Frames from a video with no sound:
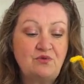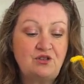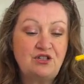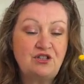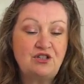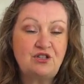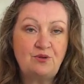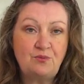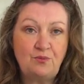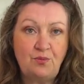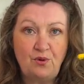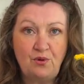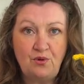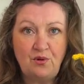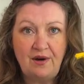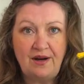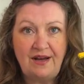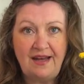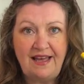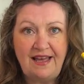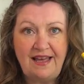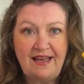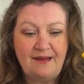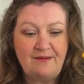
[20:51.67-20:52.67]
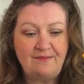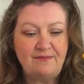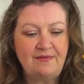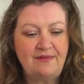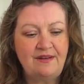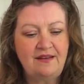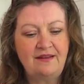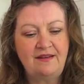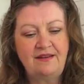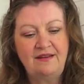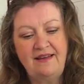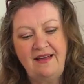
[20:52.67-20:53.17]
to support him
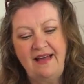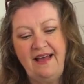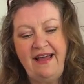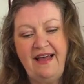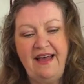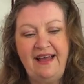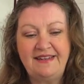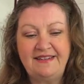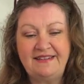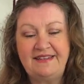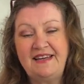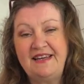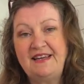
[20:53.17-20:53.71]
and